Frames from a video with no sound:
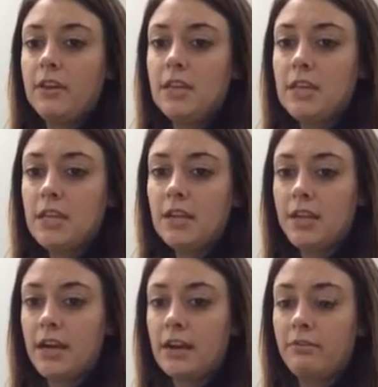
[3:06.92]
and then the
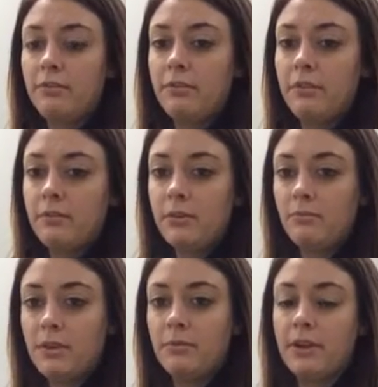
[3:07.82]
other half
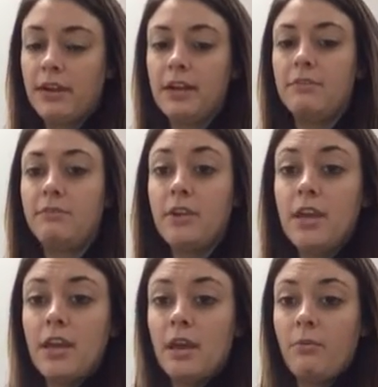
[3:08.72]
would be 1/2.
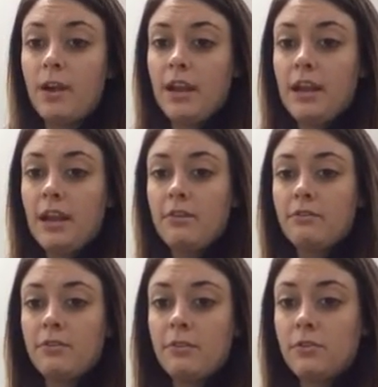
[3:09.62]
And when I
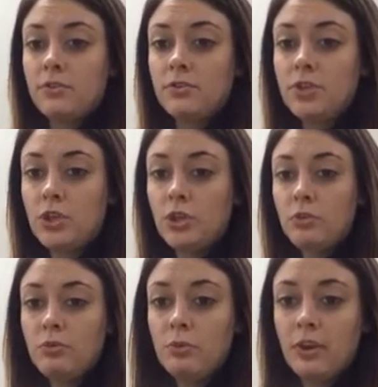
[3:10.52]
have
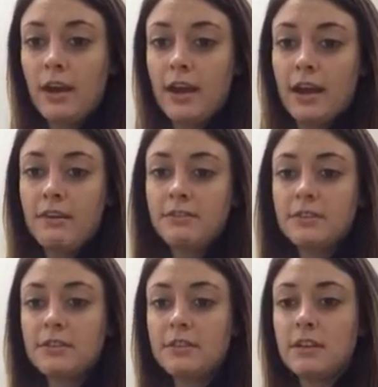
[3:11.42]
2
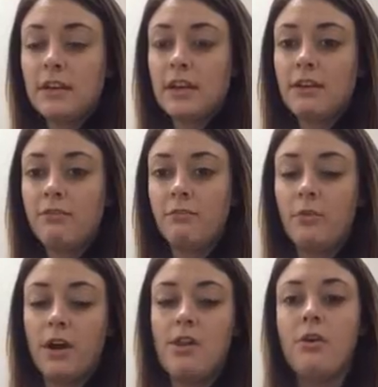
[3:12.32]
halves, I have
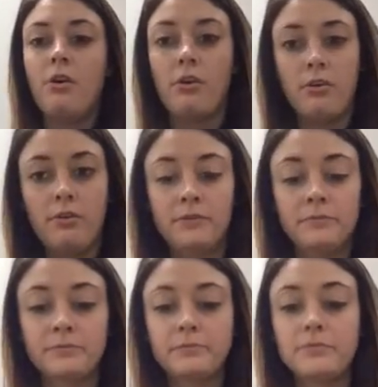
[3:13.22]
1 whole.
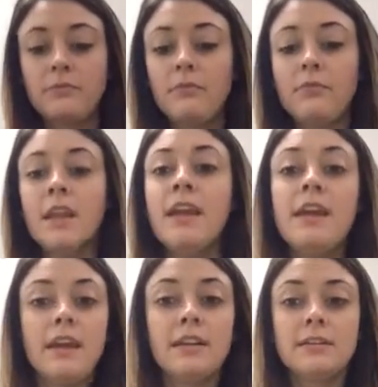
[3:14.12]

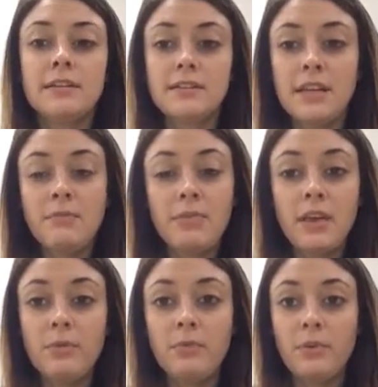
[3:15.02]
It's the same
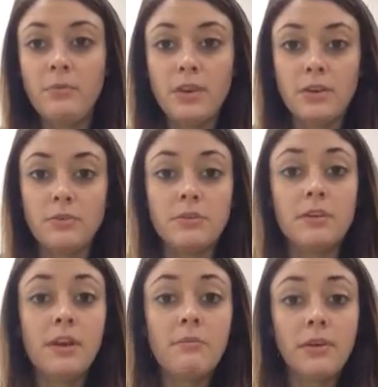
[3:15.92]
thing when we use
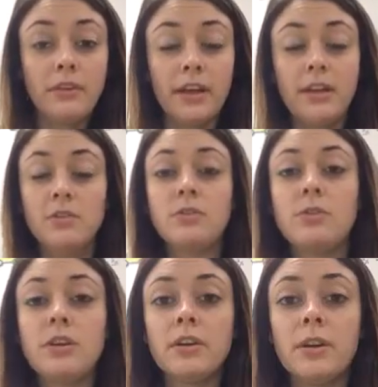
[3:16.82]
a number line. So
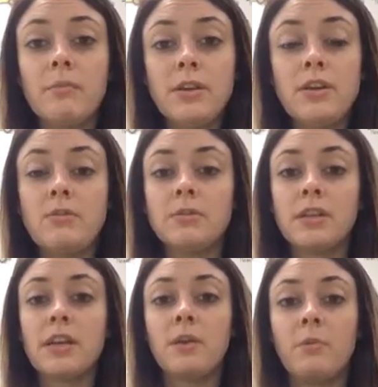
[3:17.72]
you're going to be
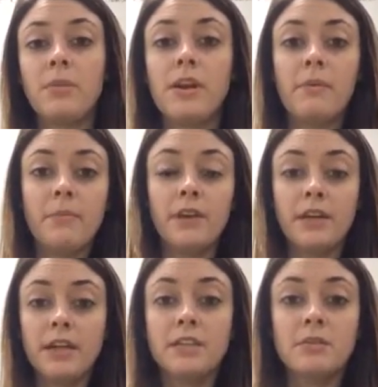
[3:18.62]
using an open number
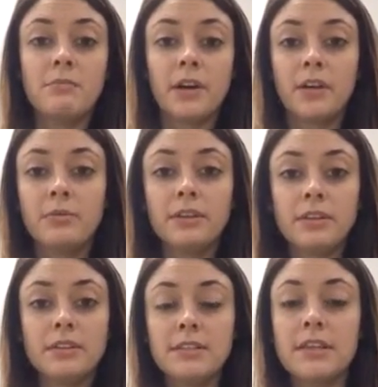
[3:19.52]
line tomorrow
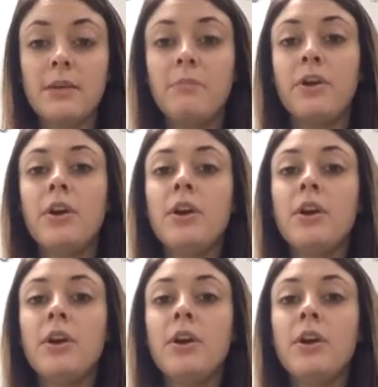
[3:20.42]
with the sub